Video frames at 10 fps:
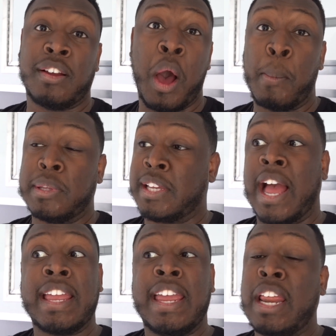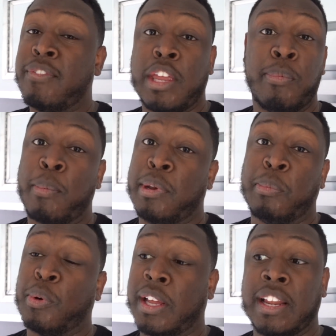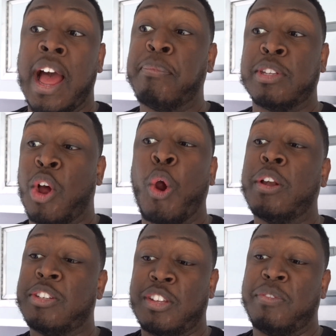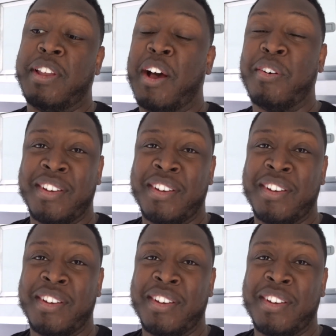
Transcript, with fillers: comments. Like I can't even keep up anymore. Like I'm just hearting stuff now.